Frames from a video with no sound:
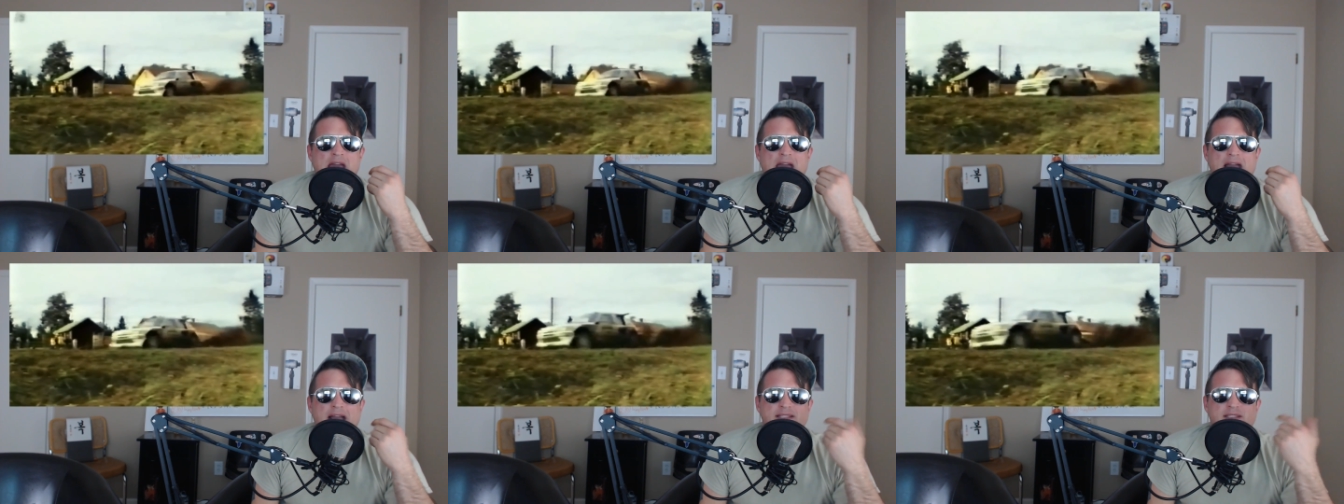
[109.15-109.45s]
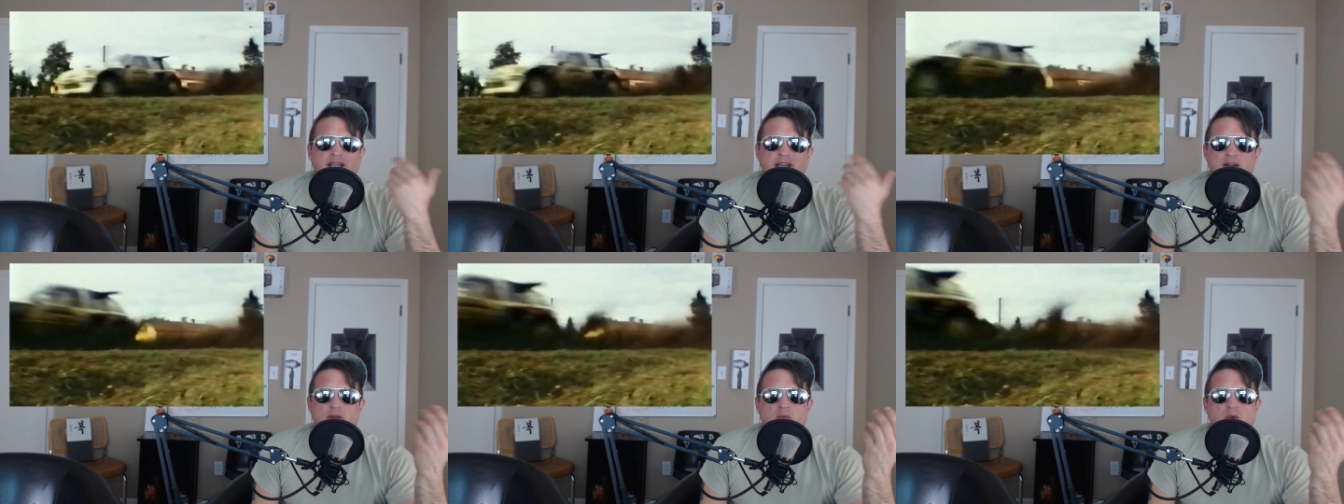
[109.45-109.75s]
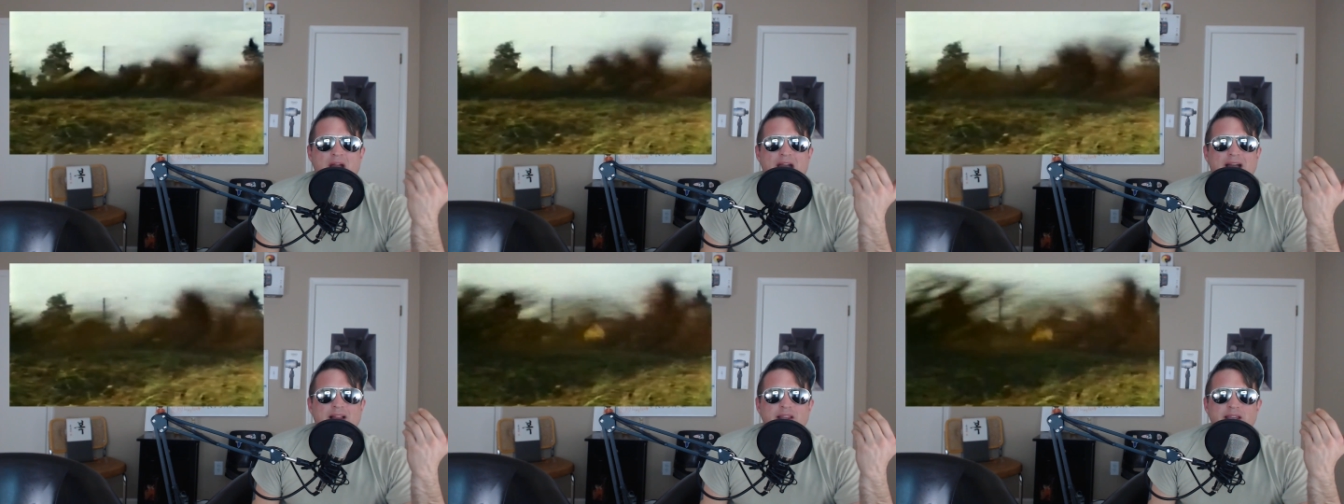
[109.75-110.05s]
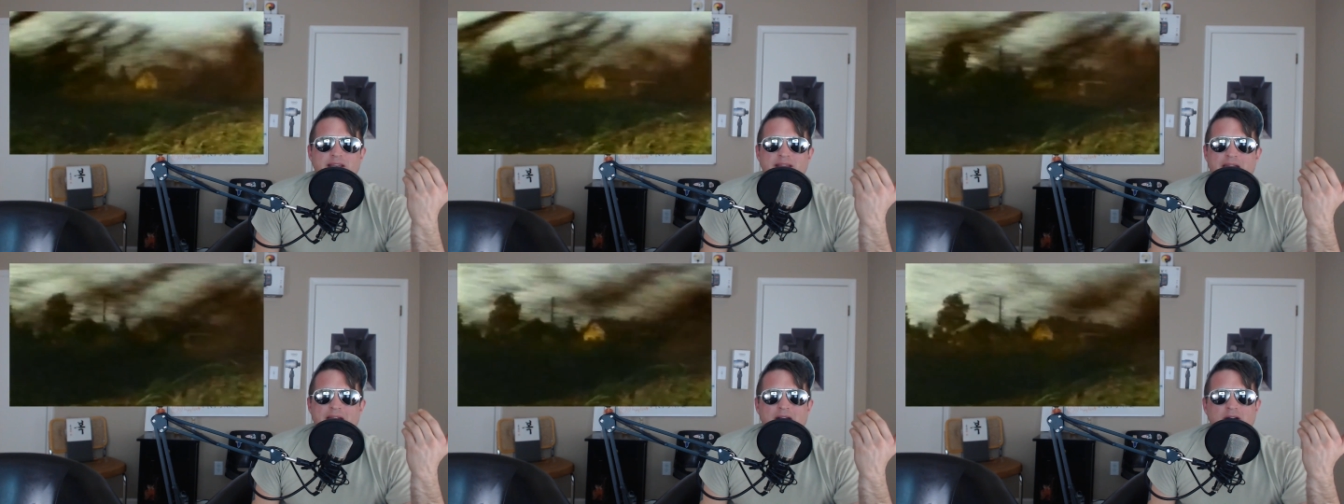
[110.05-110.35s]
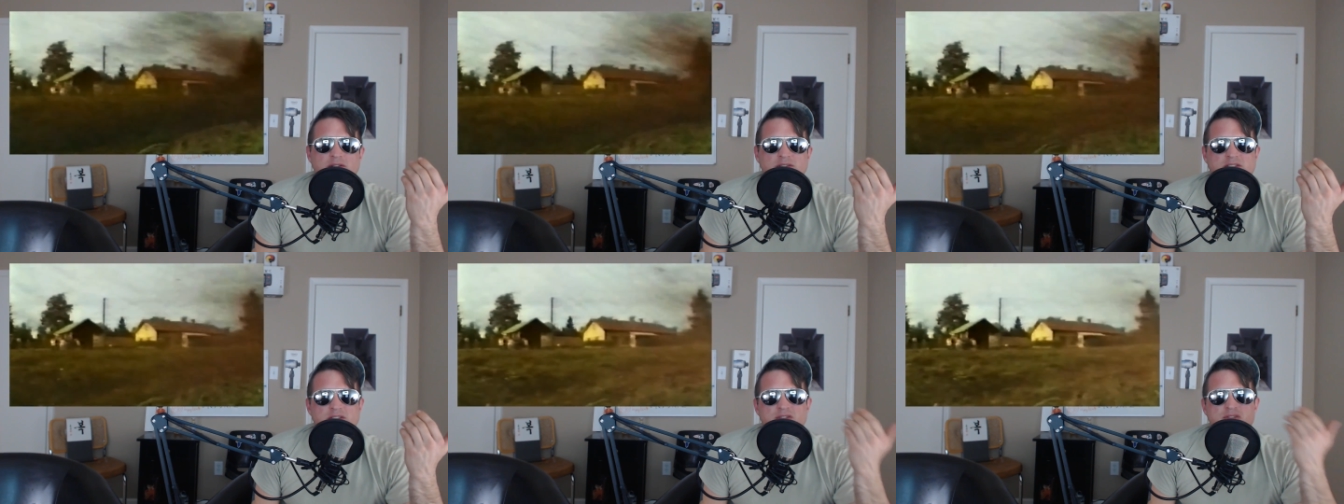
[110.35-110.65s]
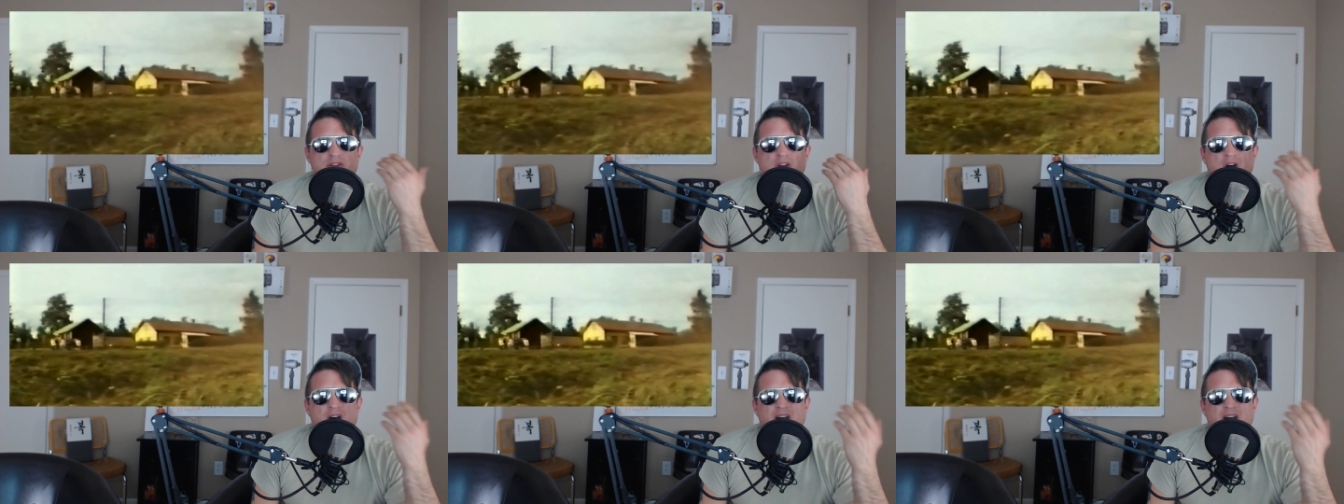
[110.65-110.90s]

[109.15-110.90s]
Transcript: It's like Rally now is not